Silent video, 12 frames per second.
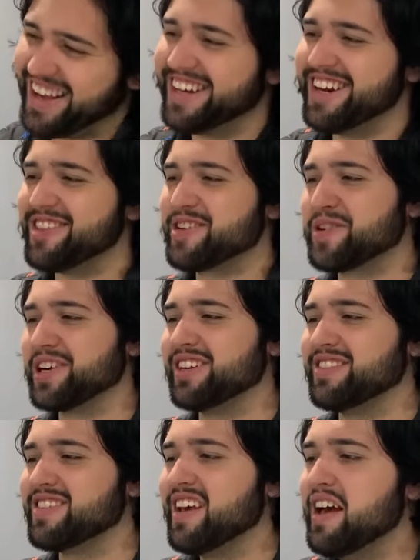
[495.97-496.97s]
In other
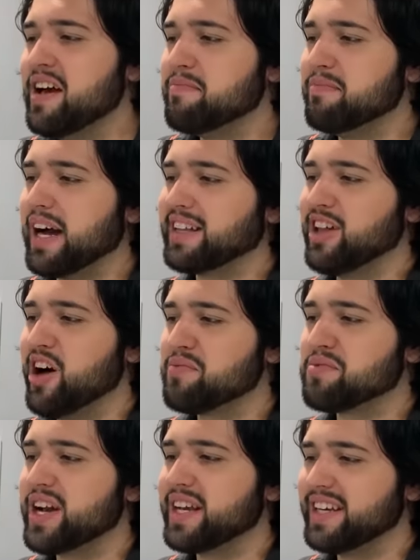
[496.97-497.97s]
words, my law
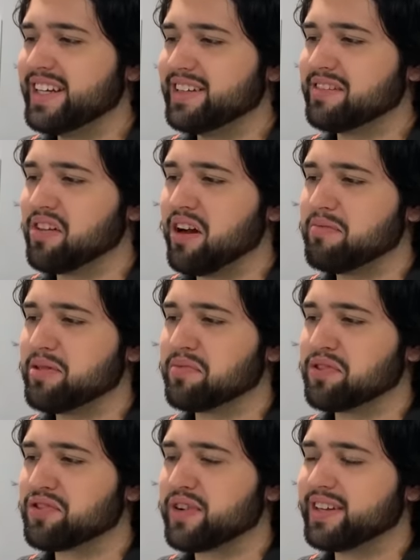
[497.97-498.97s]
breaking has not been
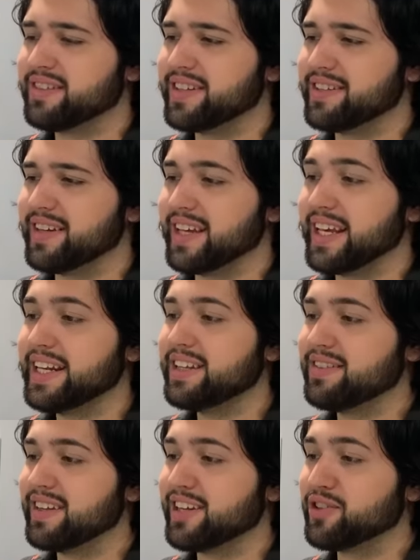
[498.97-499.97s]
restricted to
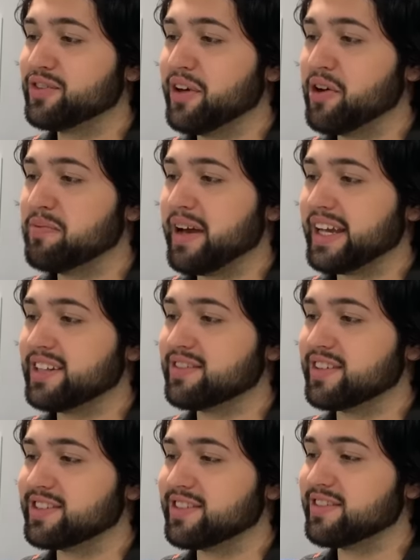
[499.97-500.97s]
any single domain
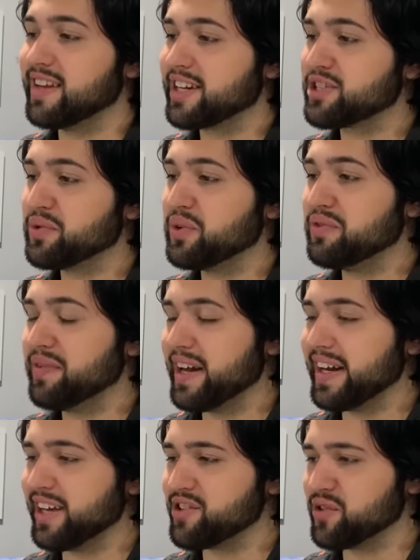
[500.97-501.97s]
such as sexual,
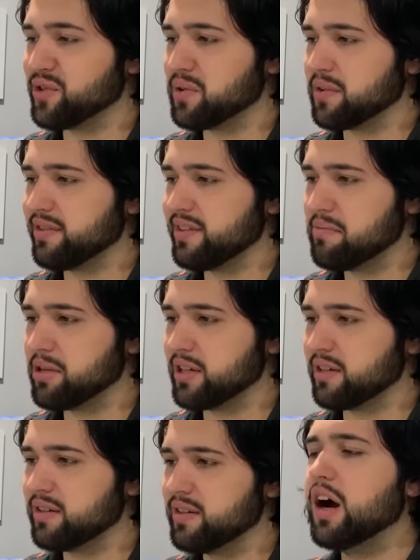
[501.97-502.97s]
financial, or
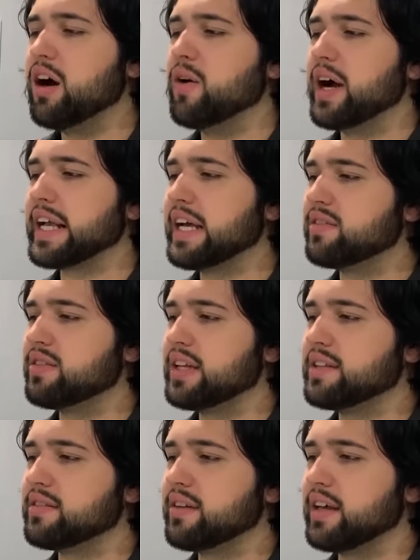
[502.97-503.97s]
similar. Oh, I guess
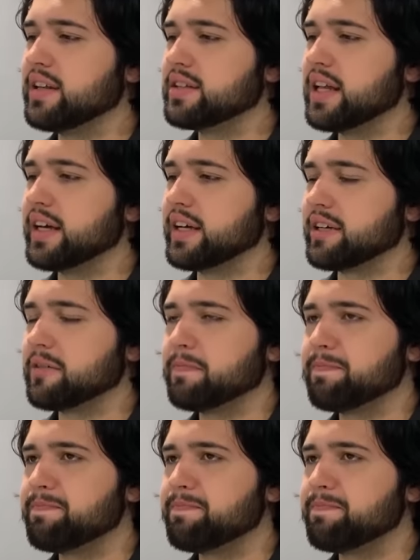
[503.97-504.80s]
that's saying like